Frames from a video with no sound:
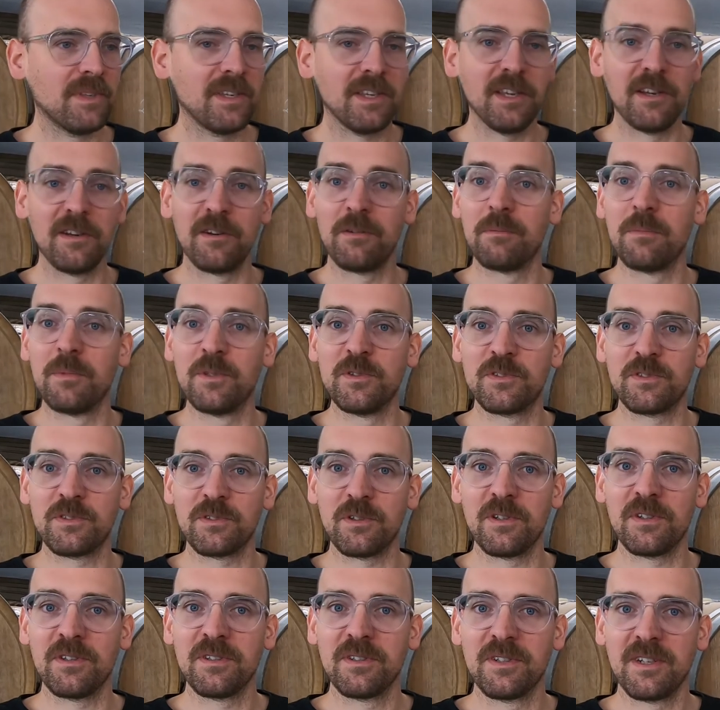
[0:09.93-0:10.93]
here in
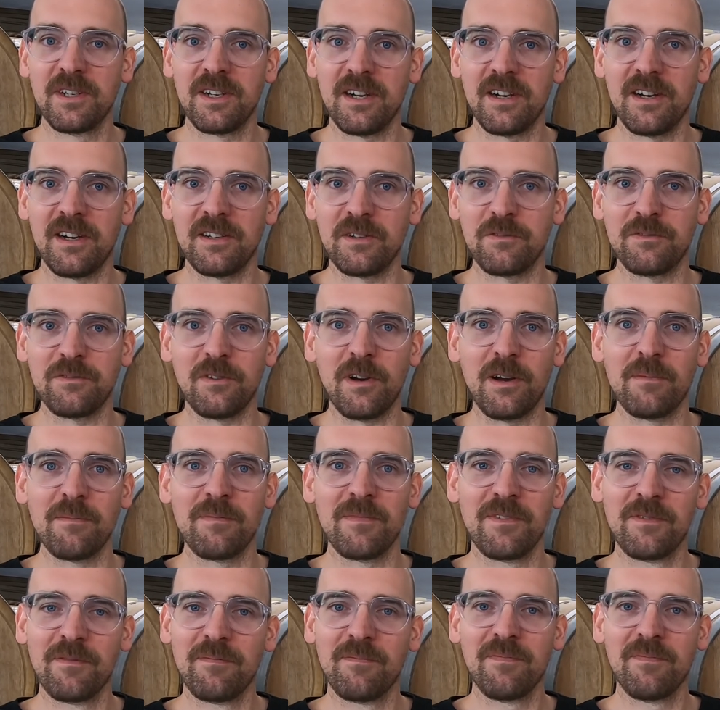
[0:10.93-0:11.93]
Münster on a farm.